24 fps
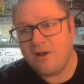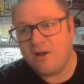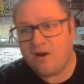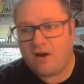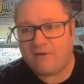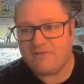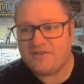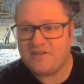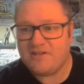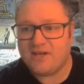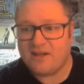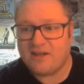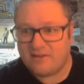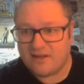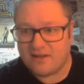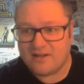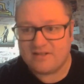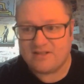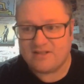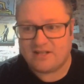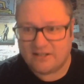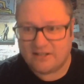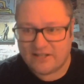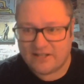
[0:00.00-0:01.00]
of seeing
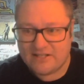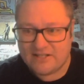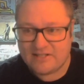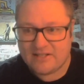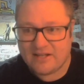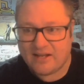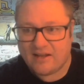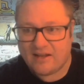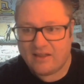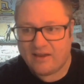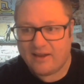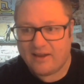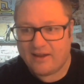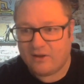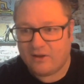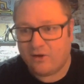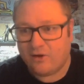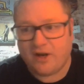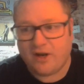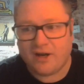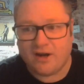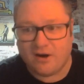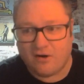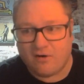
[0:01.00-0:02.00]
things holistically,
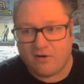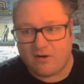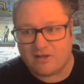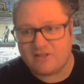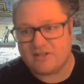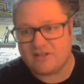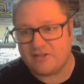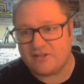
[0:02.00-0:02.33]
looking across a